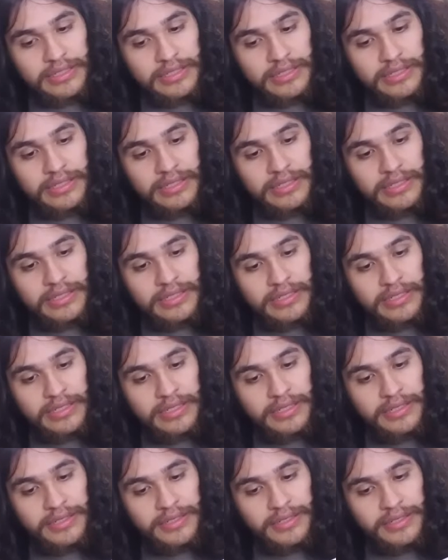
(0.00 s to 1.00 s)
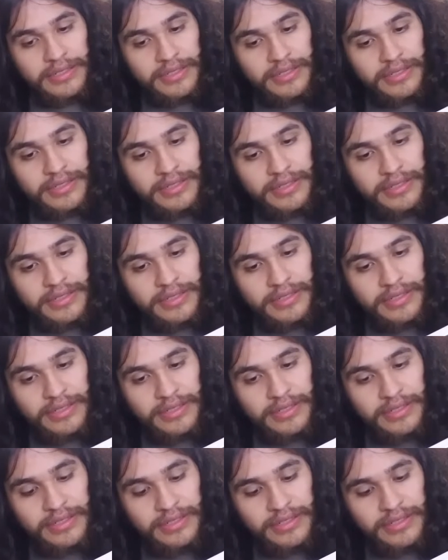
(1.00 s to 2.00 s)

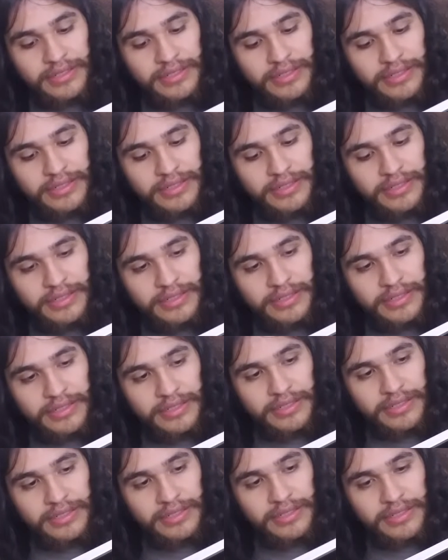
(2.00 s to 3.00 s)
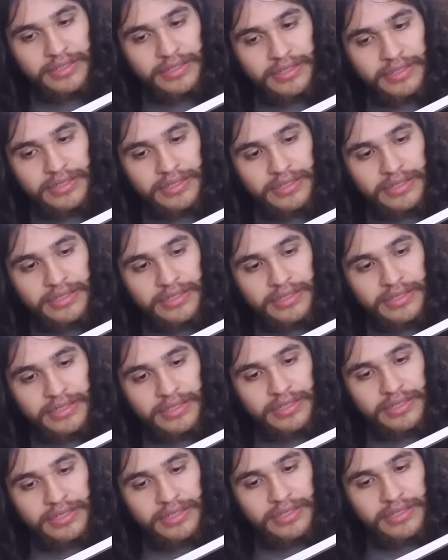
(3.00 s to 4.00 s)

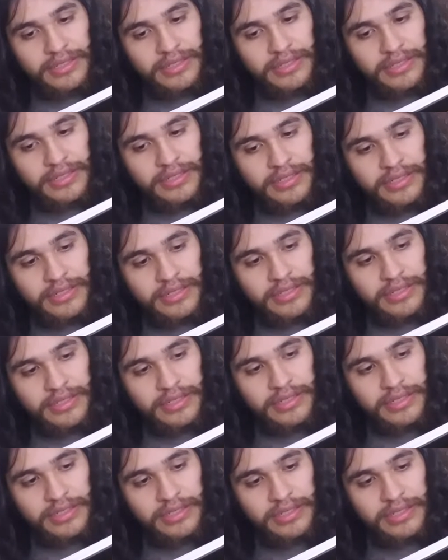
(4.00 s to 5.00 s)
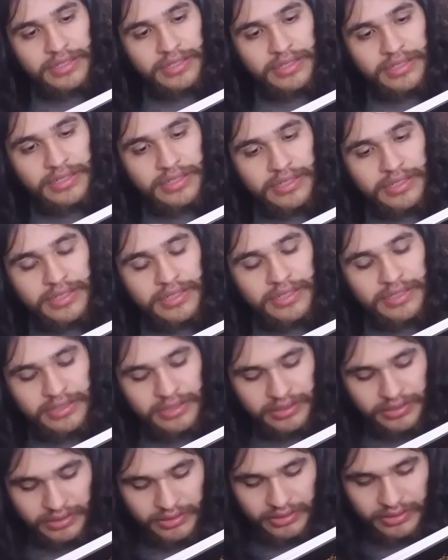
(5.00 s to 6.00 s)

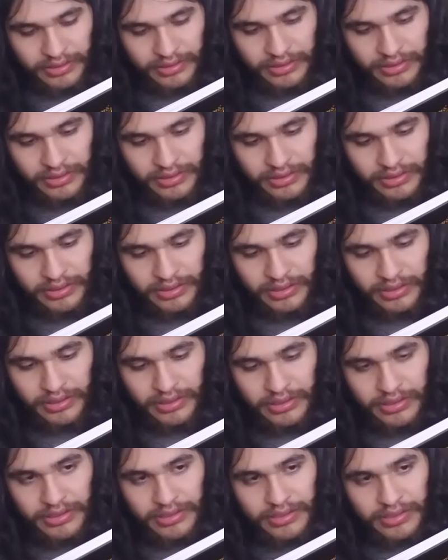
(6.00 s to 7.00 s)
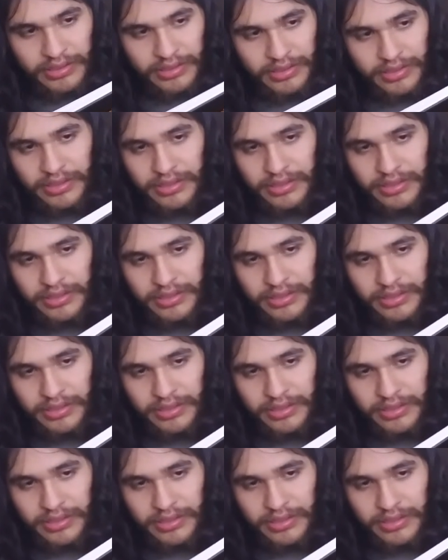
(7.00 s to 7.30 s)
(silence)